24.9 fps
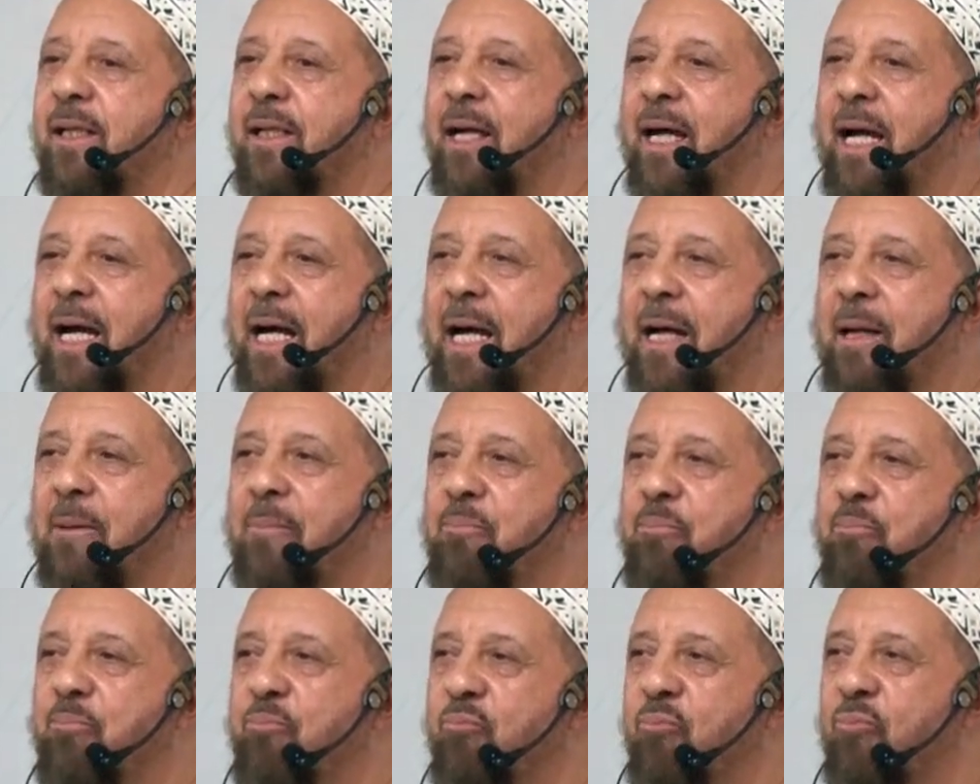
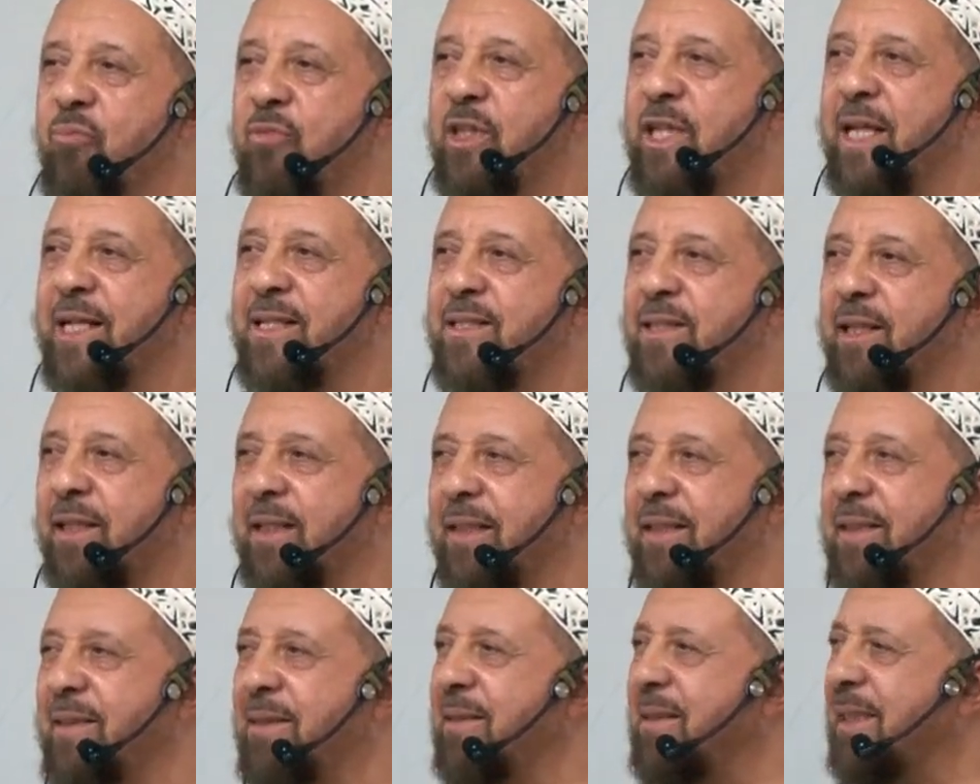um, there's
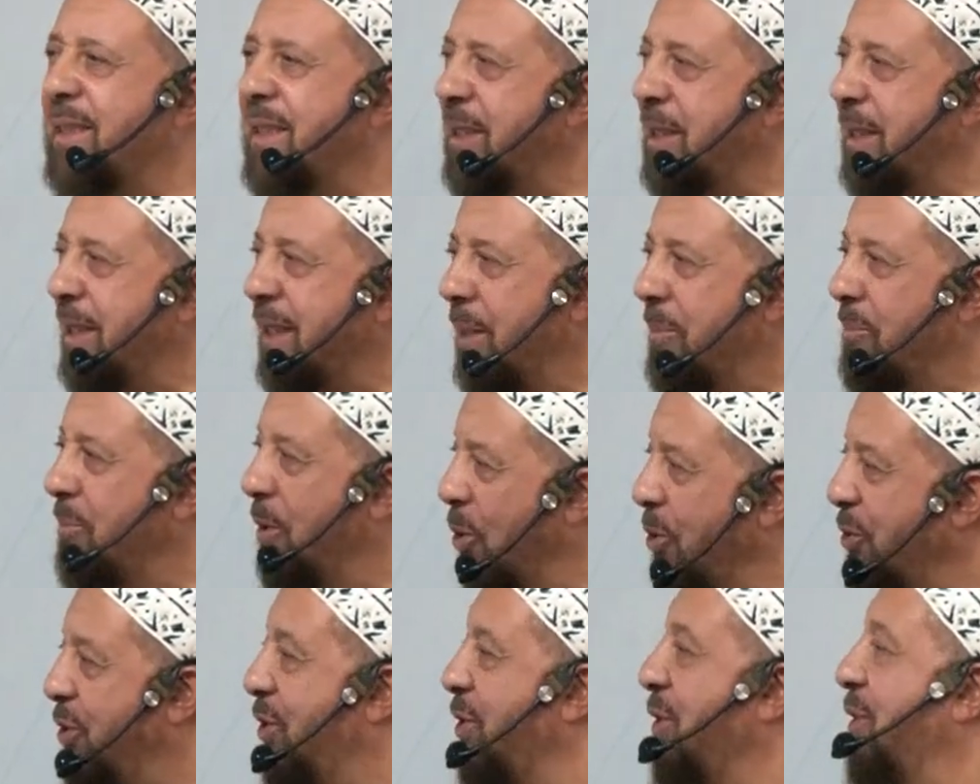an
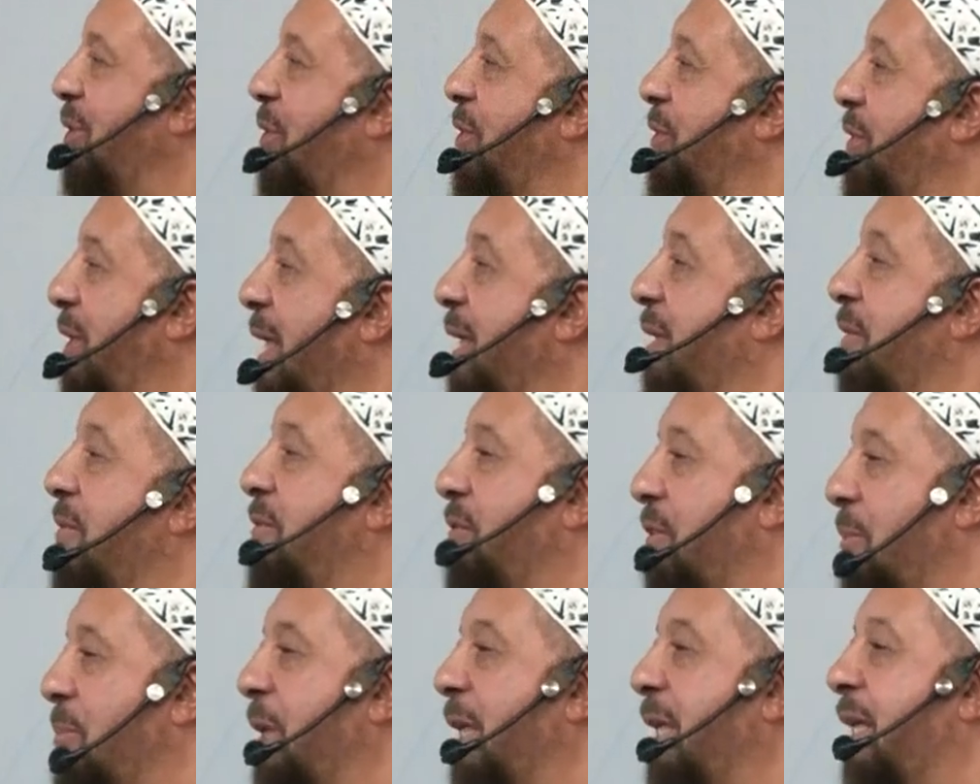emotional thing
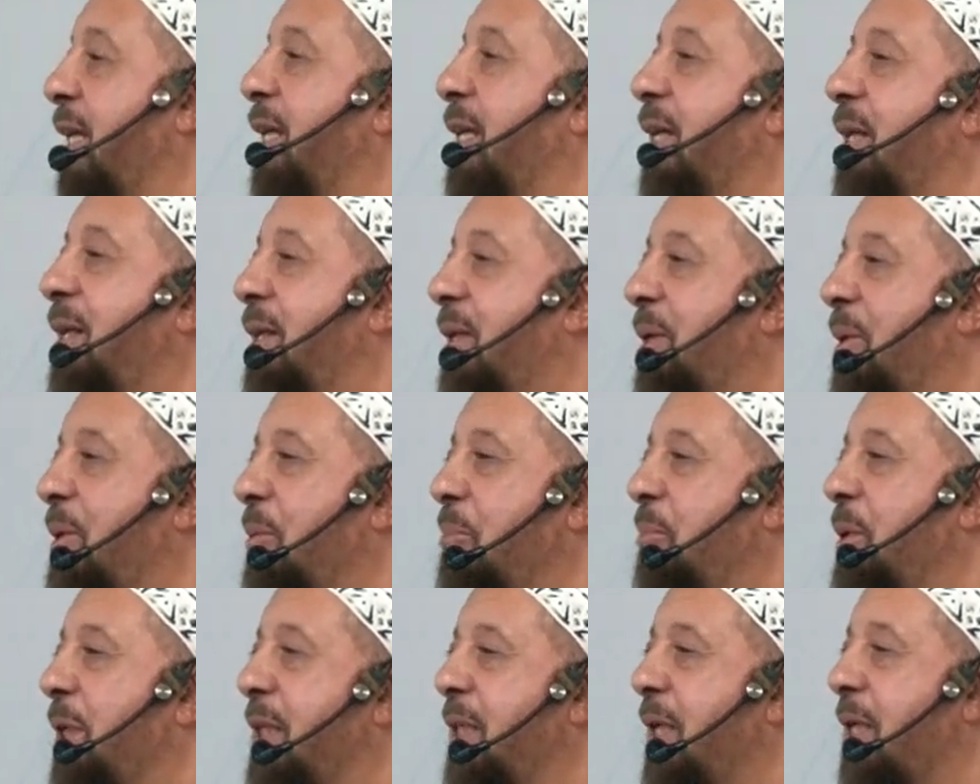for me
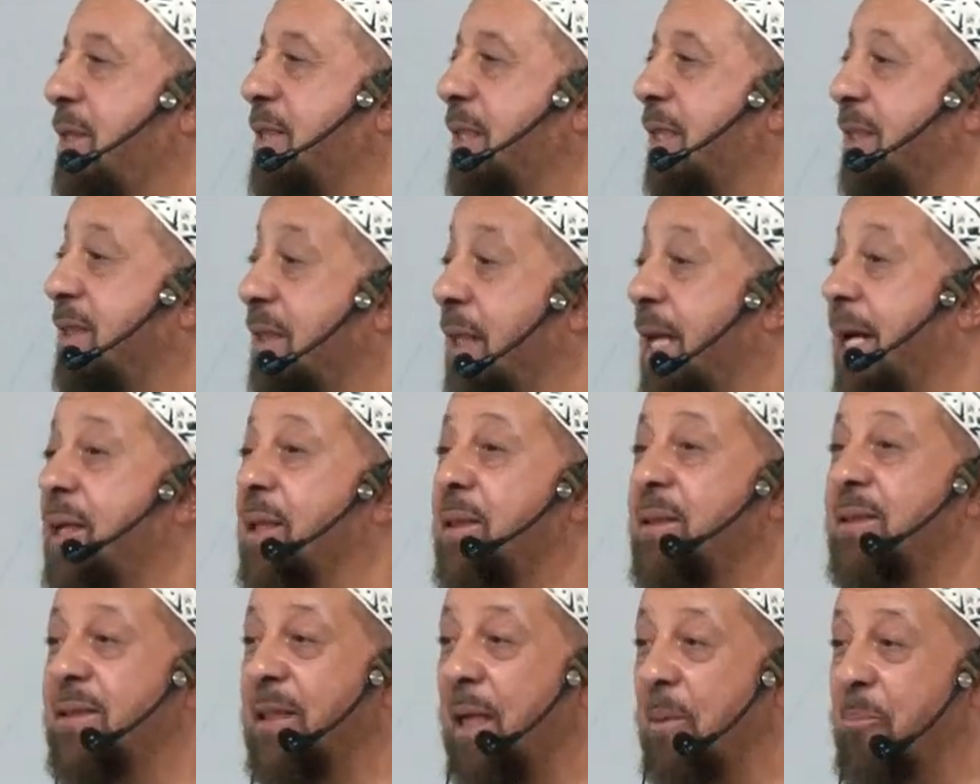because it's
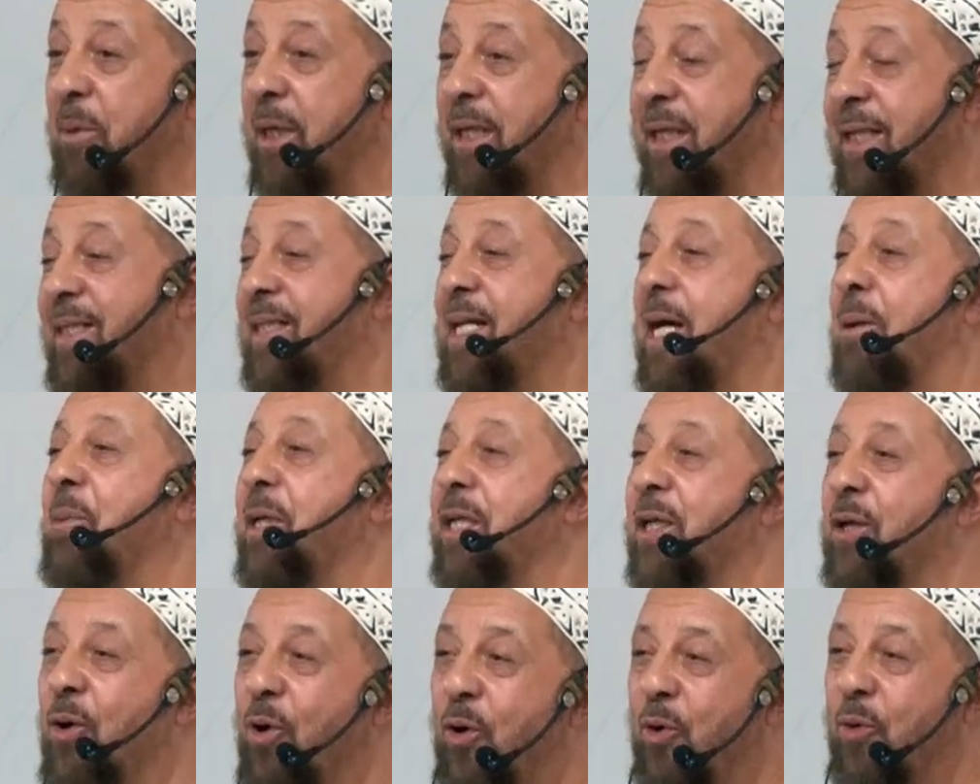like somebody
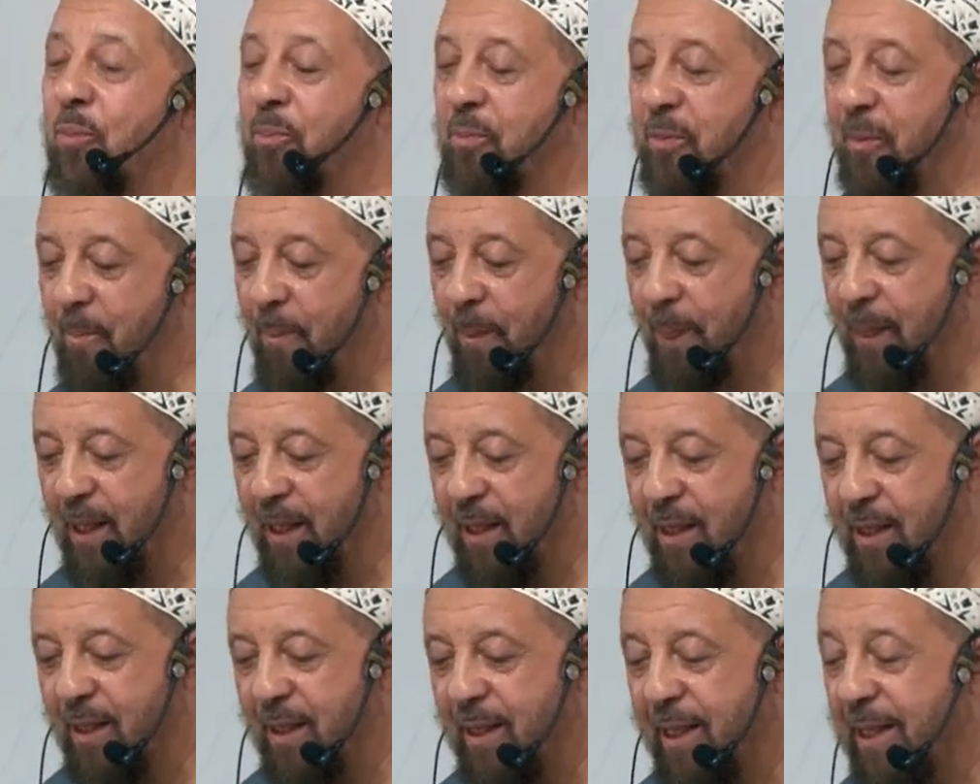coming home,
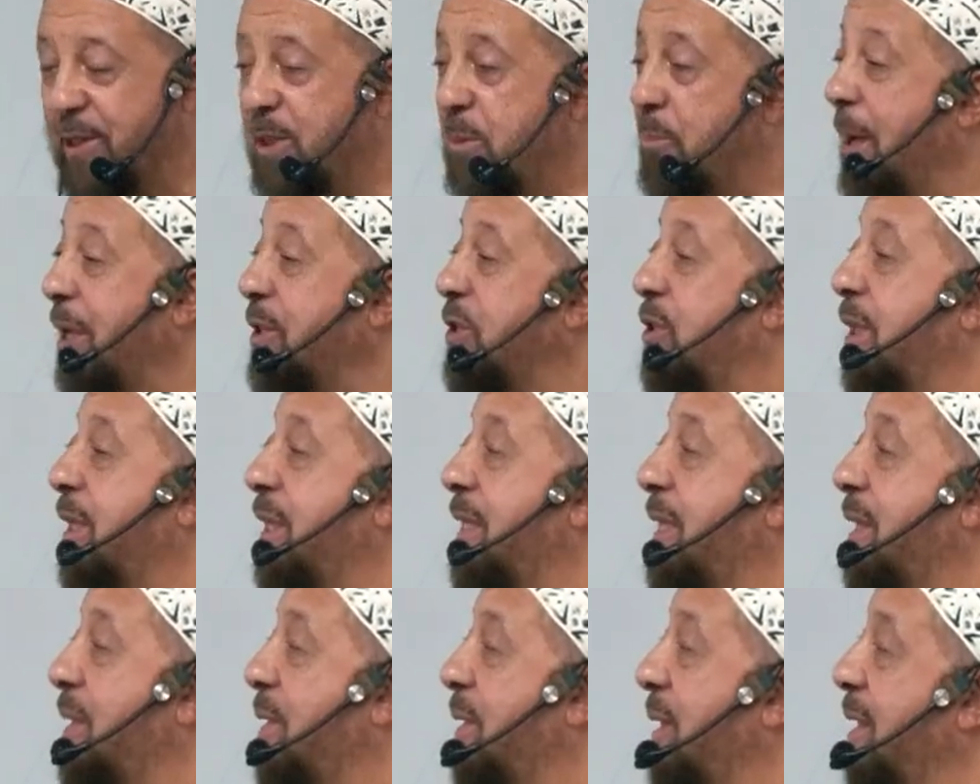
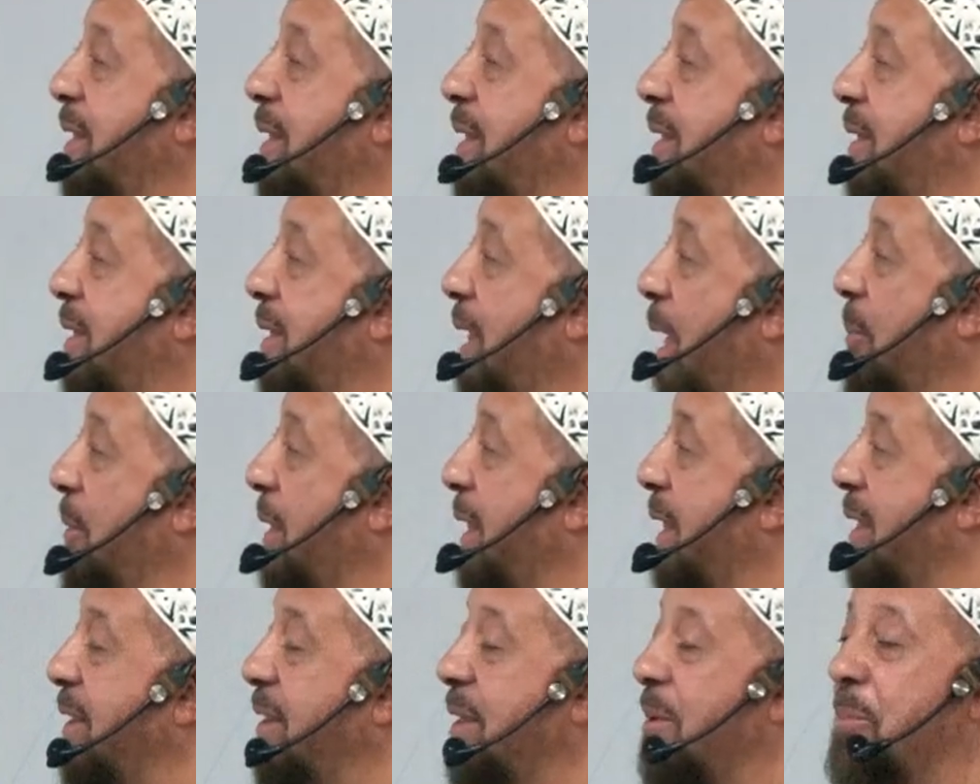especially
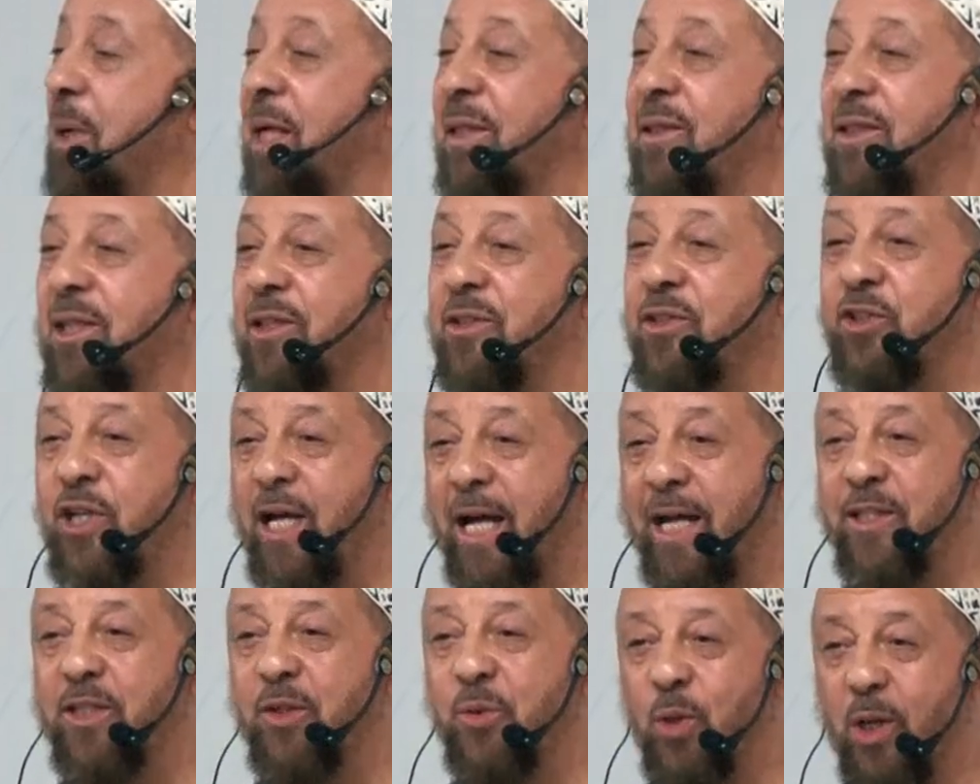coming in the month of
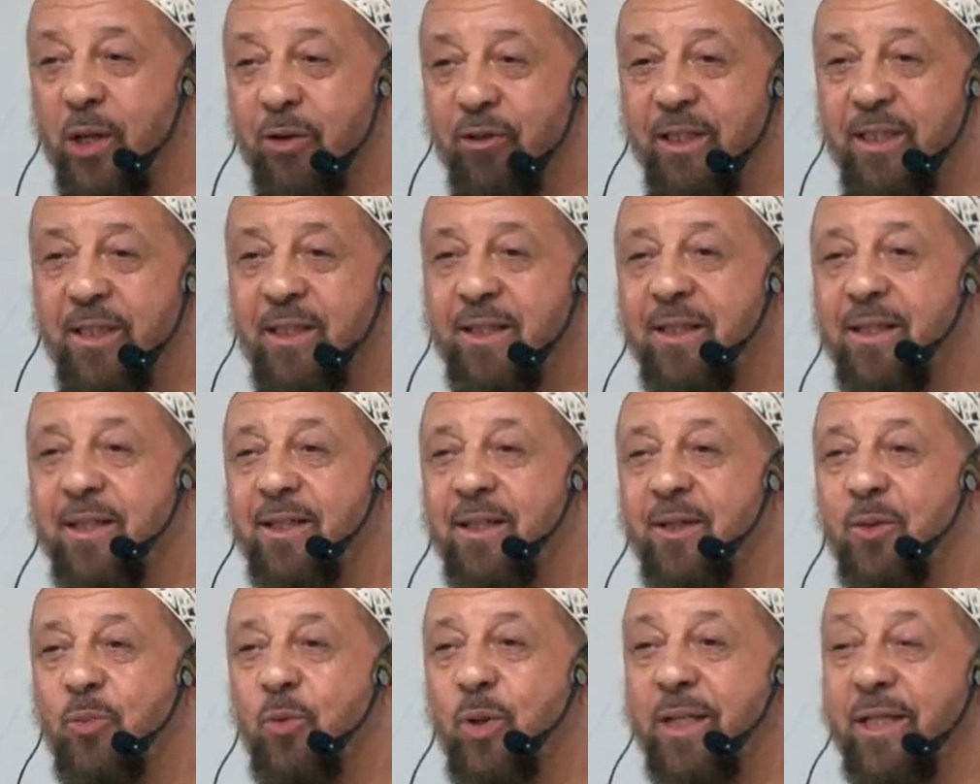January
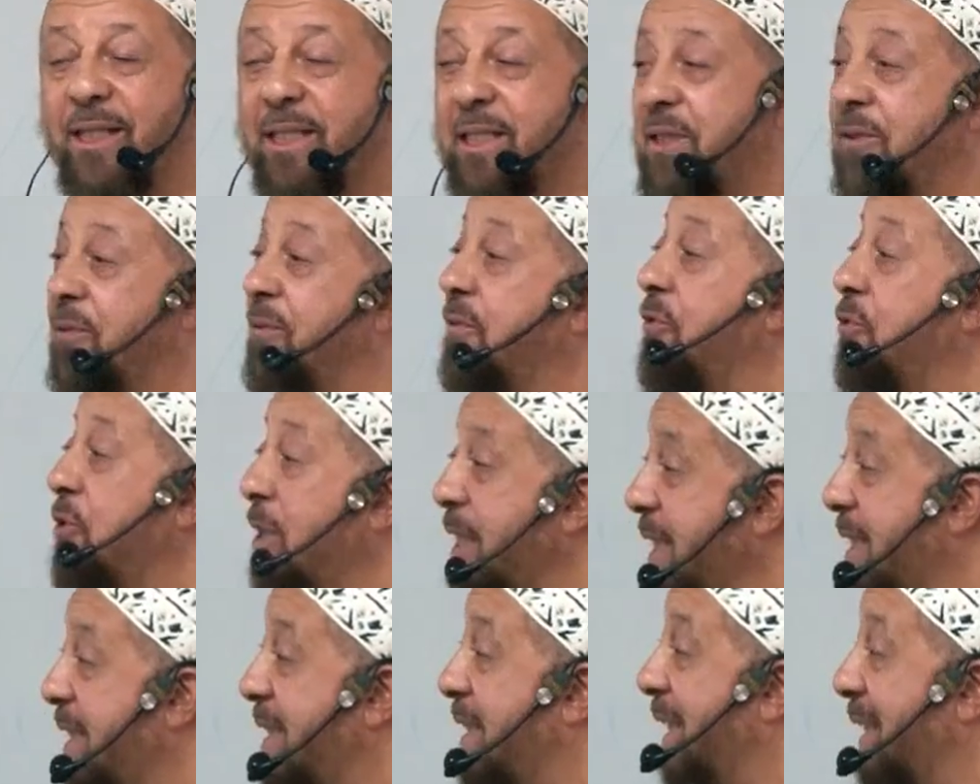when it is
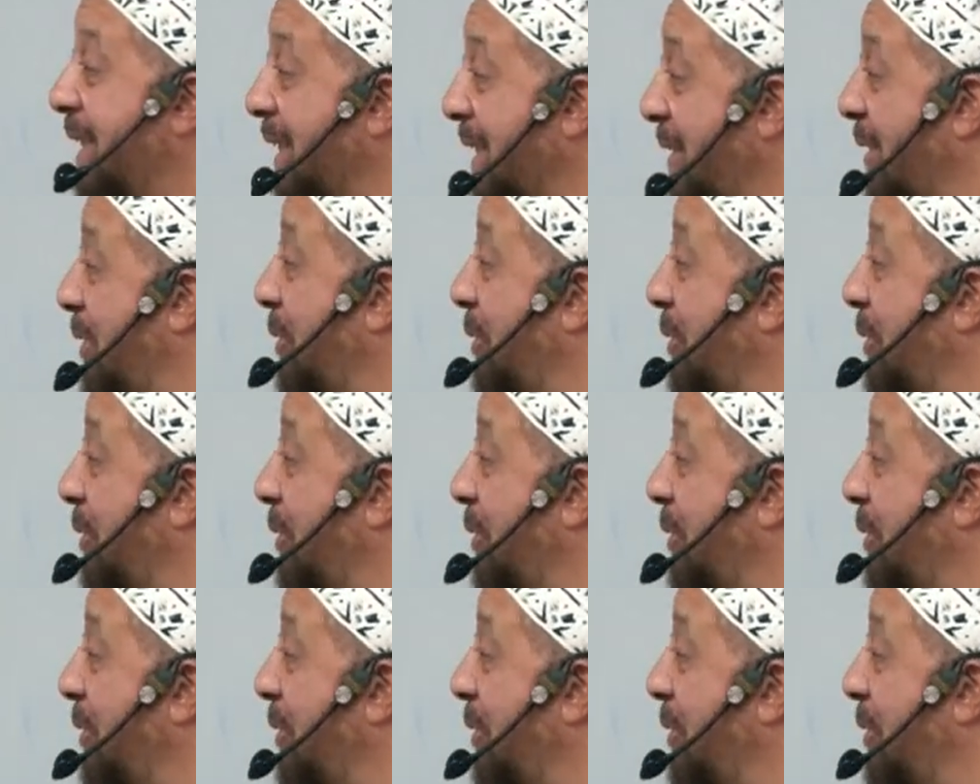freezing in